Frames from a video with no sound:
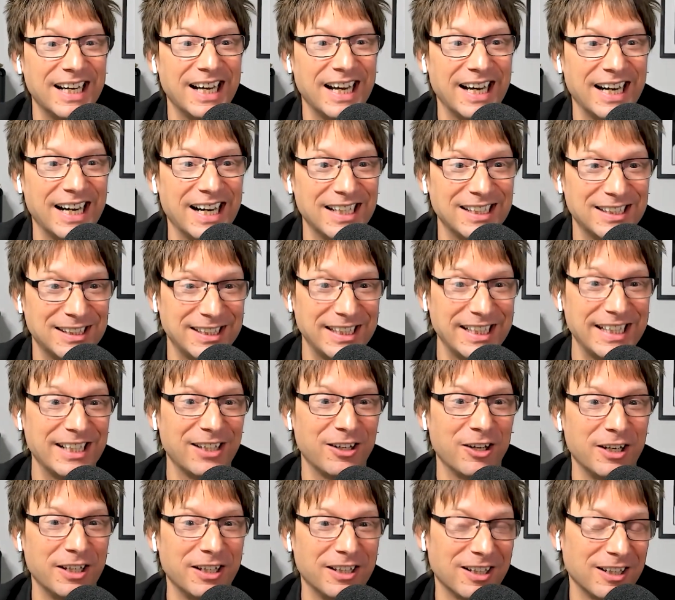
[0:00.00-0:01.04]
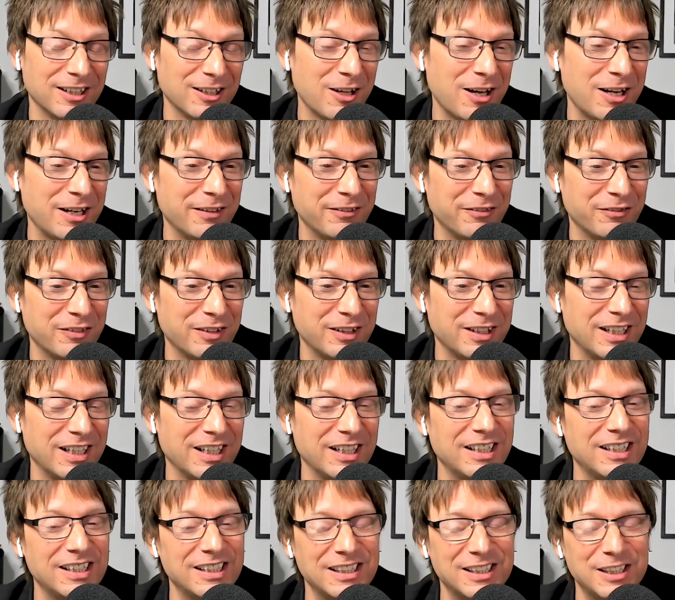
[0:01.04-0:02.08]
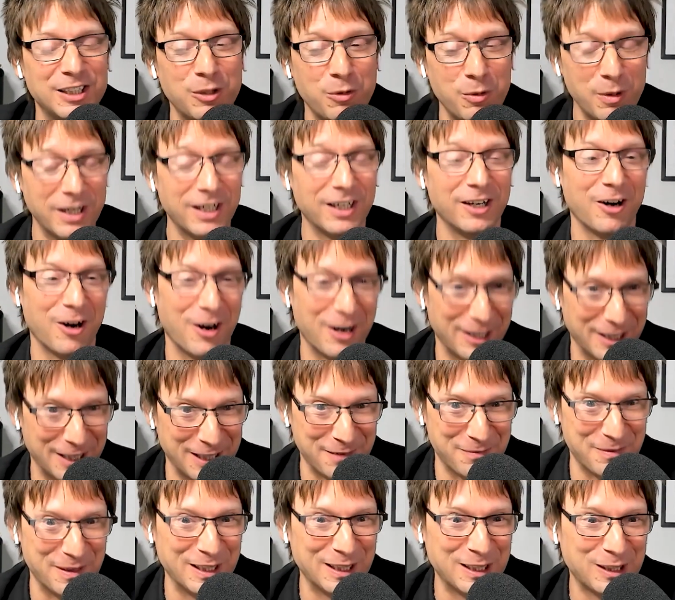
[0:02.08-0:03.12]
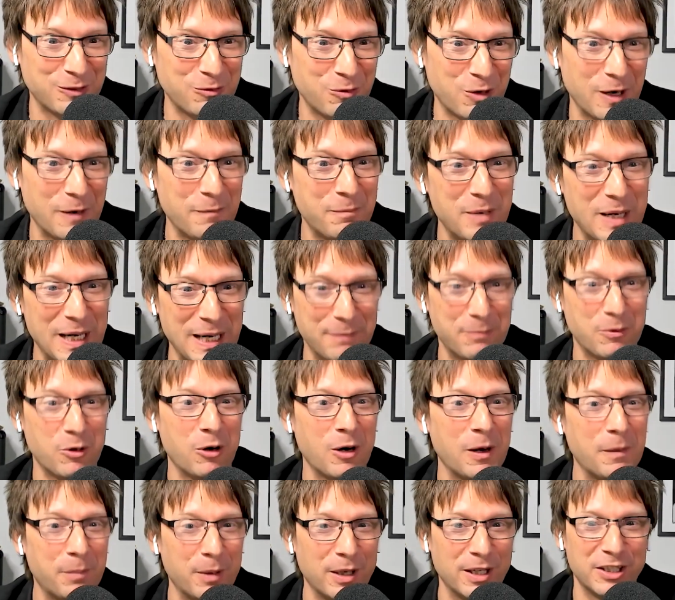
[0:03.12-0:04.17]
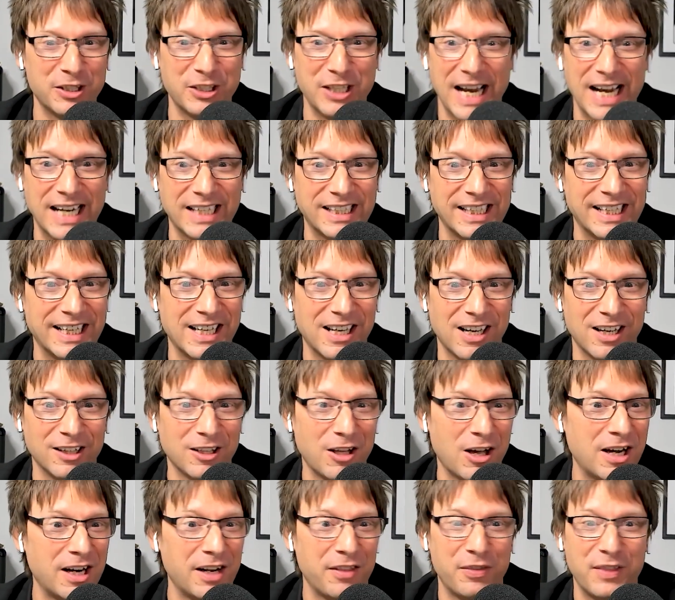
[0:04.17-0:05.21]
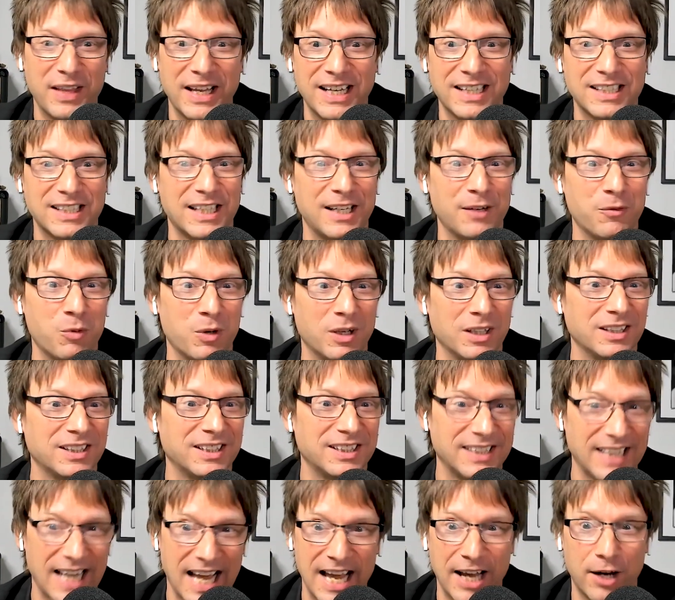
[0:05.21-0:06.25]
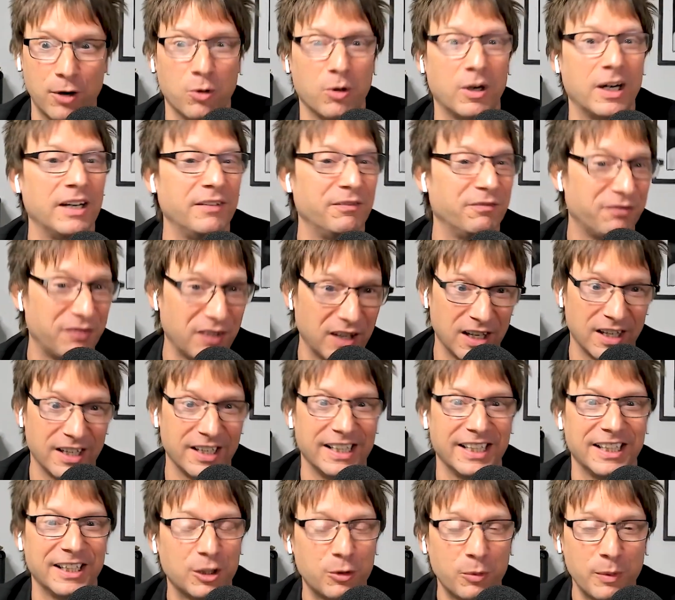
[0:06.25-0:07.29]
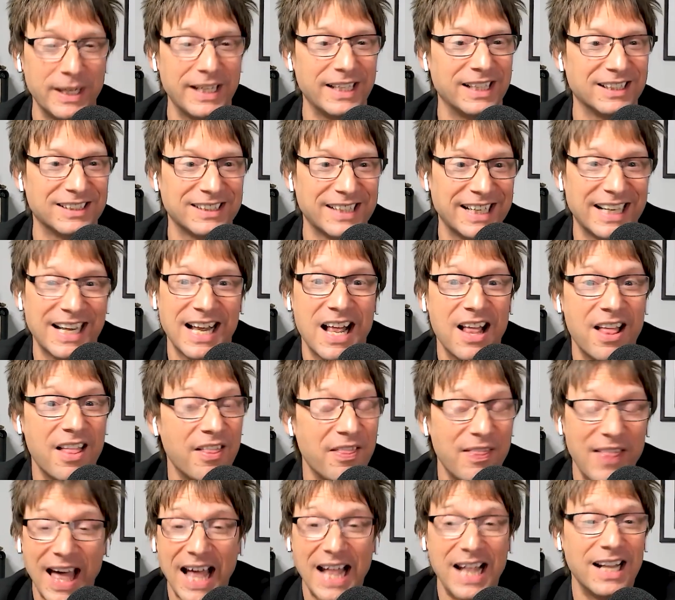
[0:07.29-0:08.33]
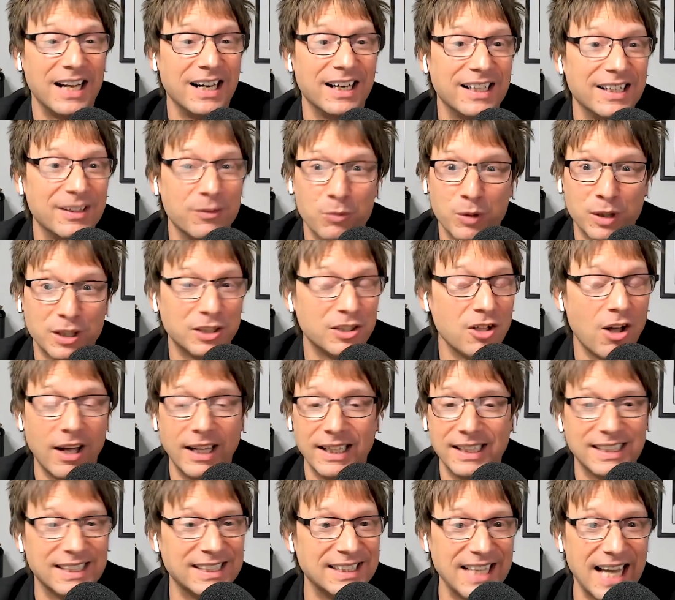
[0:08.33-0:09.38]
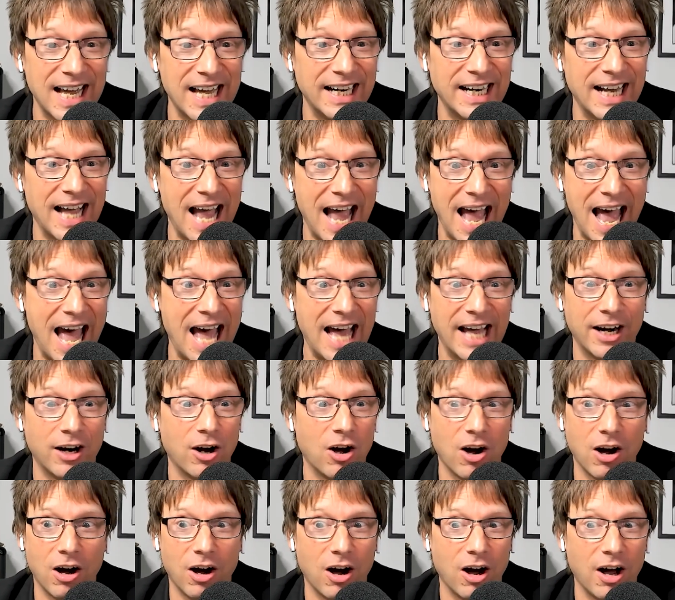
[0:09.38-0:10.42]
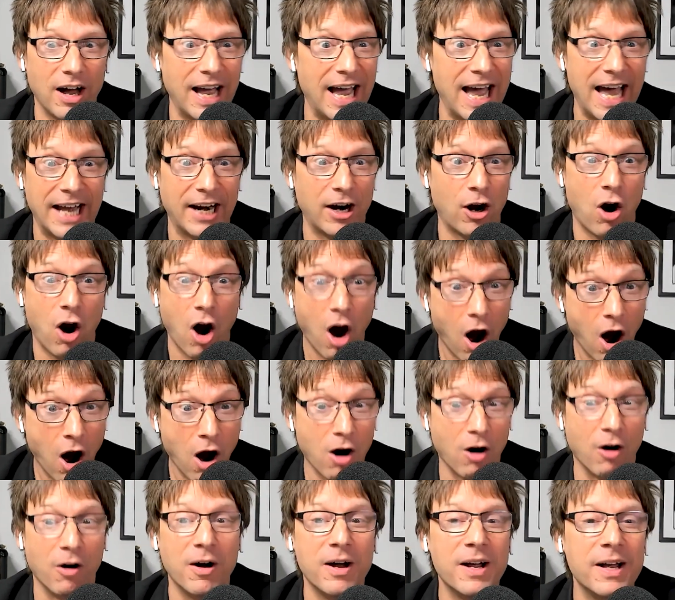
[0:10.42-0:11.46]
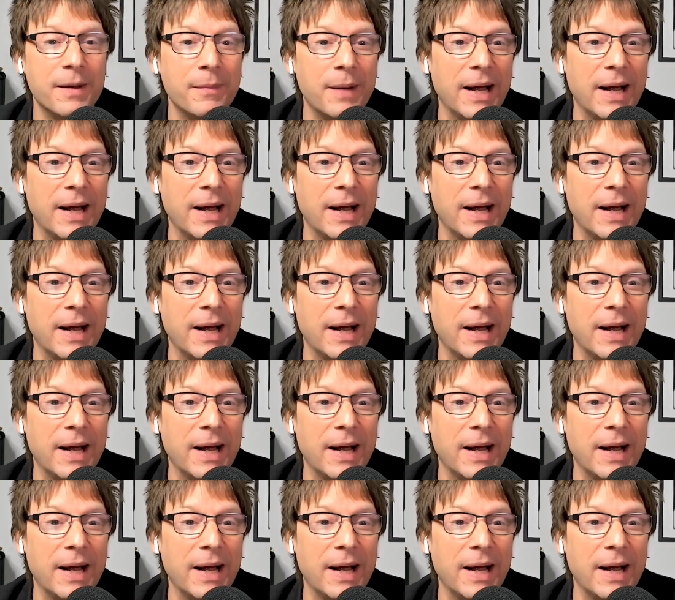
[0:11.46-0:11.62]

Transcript: And I see it on a lot of Twitter arguments where people are projecting a lot of things that were said or inferred in a tweet, and it's like, that was not said at all.